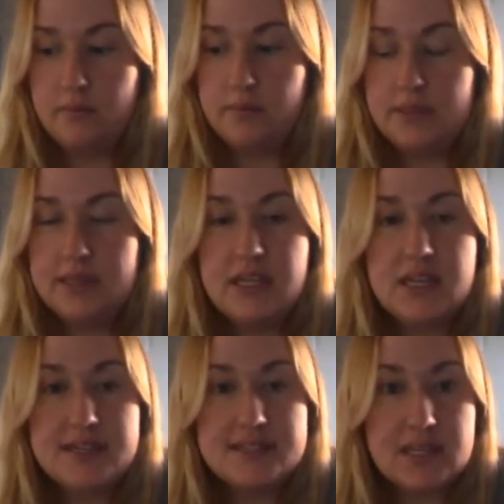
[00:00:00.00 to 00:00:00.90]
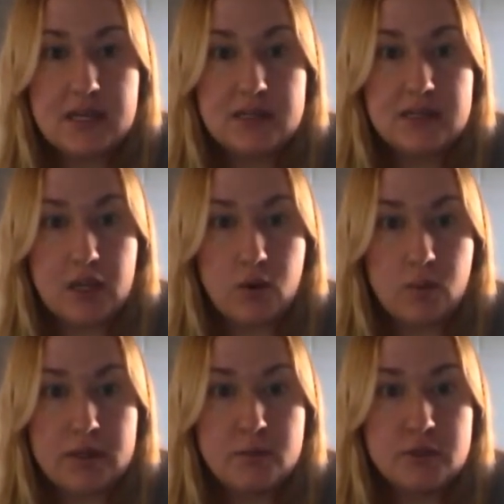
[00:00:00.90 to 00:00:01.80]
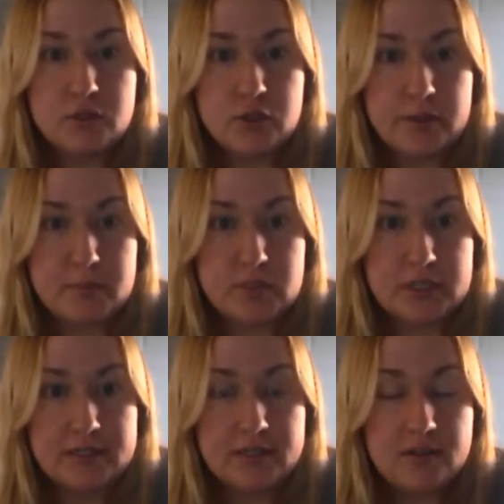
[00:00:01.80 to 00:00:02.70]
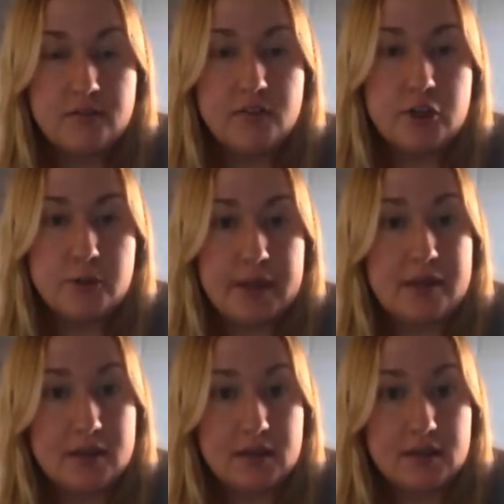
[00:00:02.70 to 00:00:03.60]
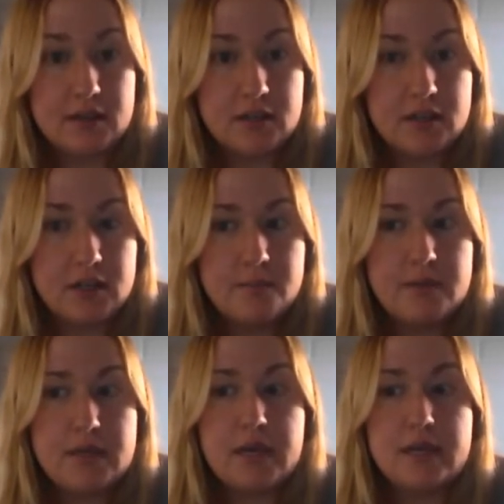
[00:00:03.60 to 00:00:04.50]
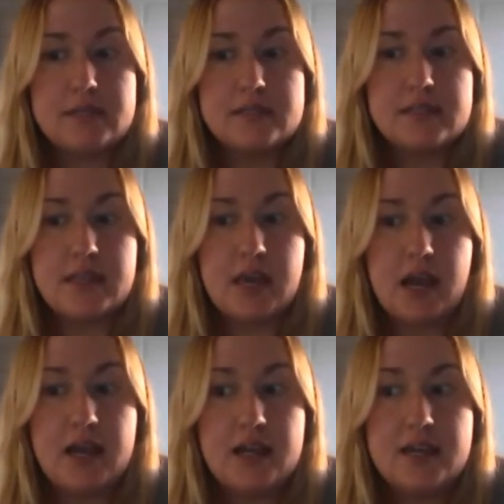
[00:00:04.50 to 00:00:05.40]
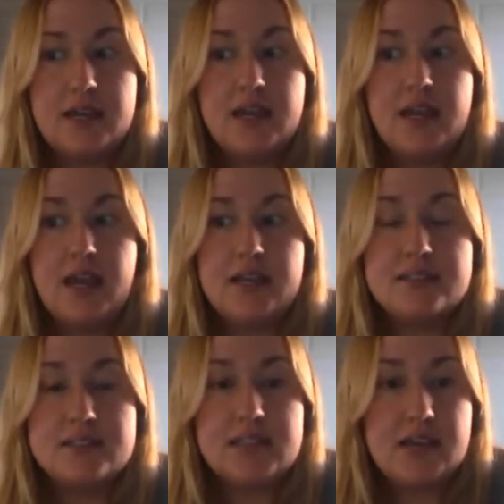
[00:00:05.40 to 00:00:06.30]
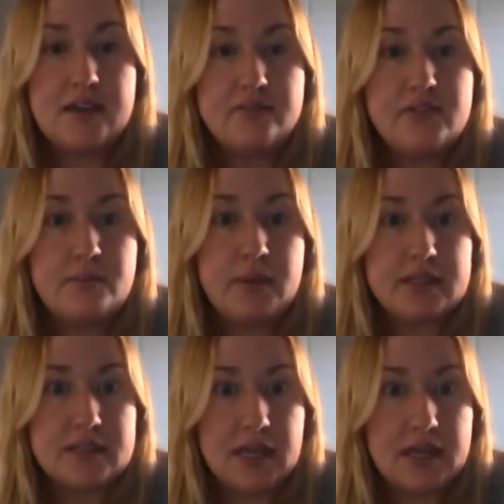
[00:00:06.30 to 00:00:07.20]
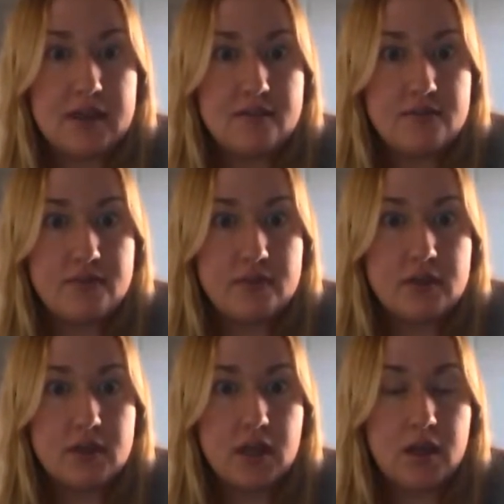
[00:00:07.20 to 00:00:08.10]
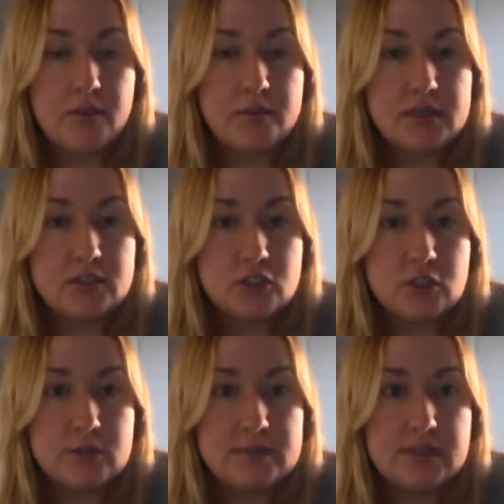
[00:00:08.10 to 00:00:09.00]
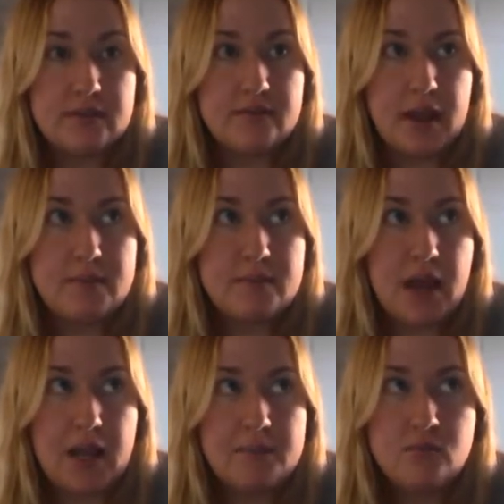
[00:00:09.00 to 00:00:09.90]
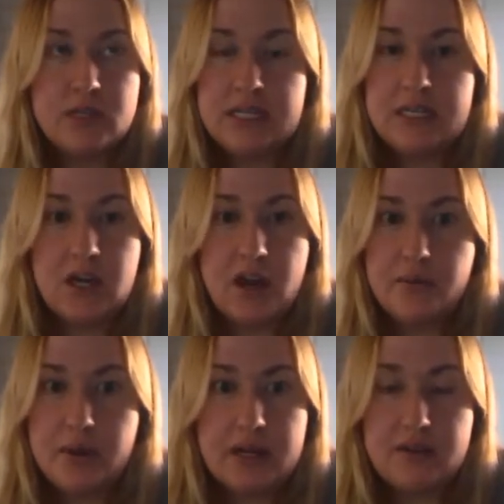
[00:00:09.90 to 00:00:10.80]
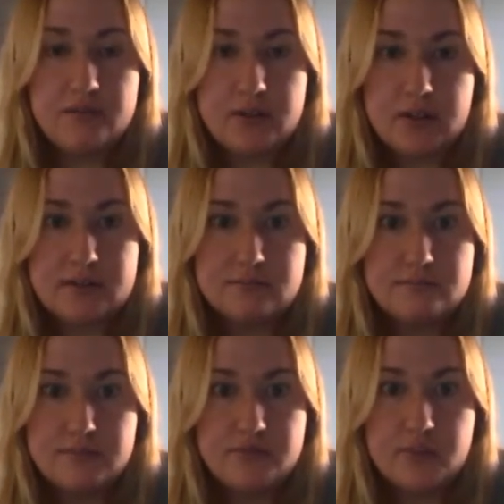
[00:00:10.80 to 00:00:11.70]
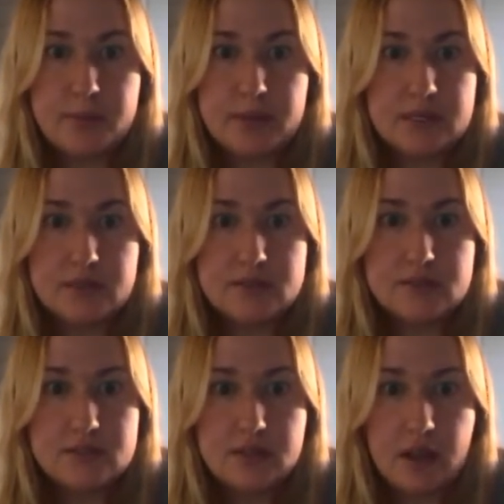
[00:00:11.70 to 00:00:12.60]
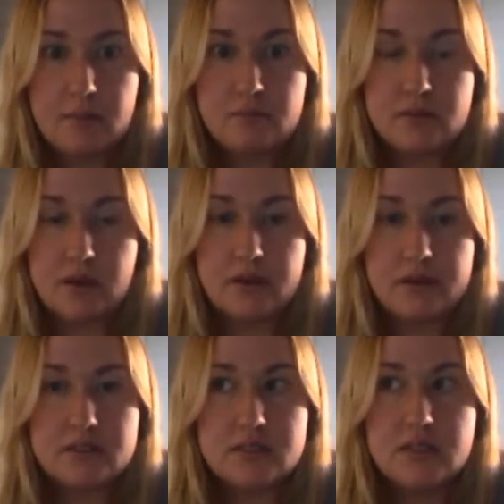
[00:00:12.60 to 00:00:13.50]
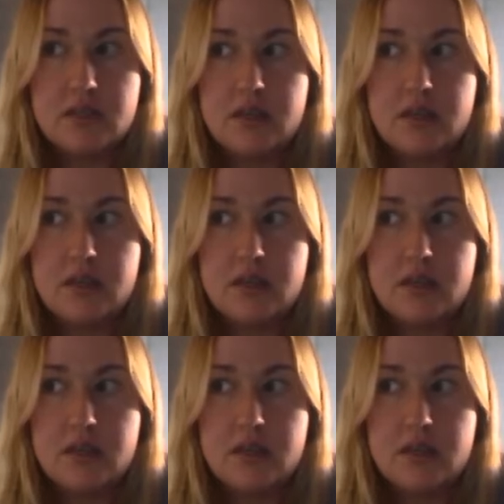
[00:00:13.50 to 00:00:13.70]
Please get a liquid prescription for your painkiller, because that has saved my life. In terms of, I'm really not ready for pills. I'm not.